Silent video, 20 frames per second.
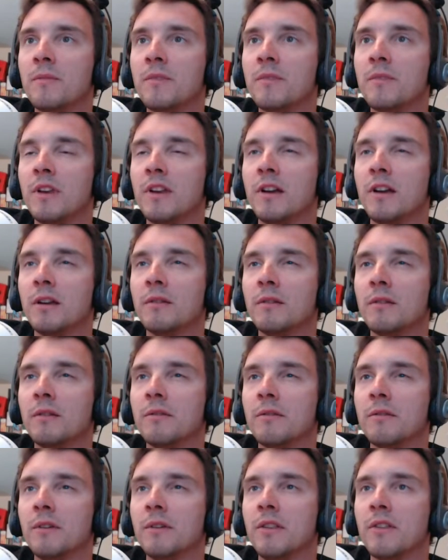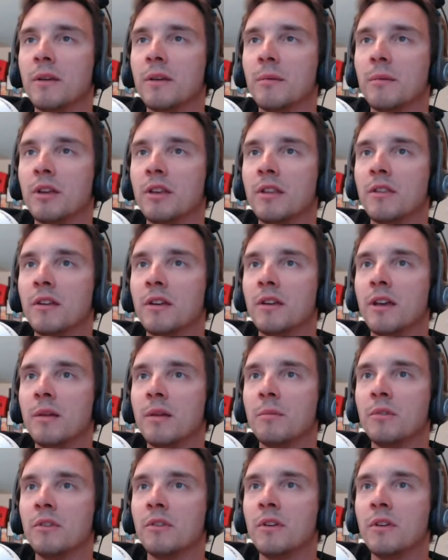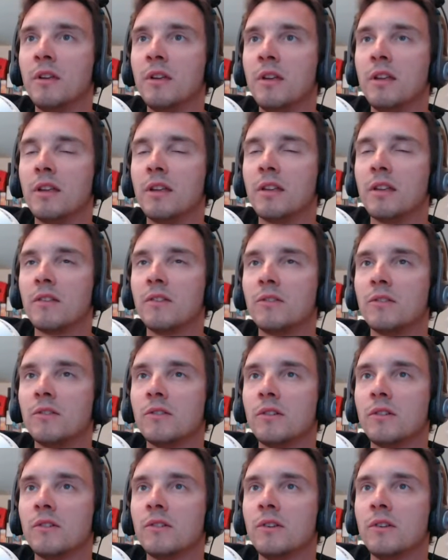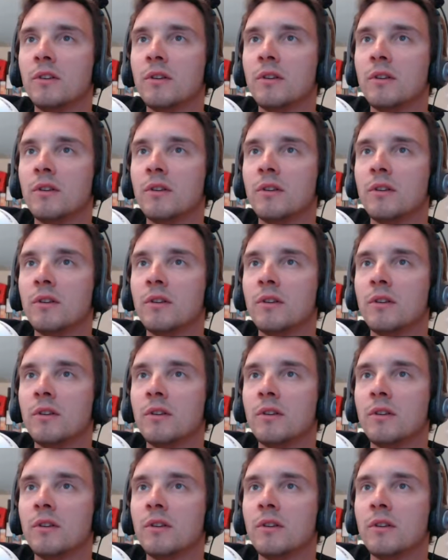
Said he got it for free. The same kind of thing happened. That's interesting.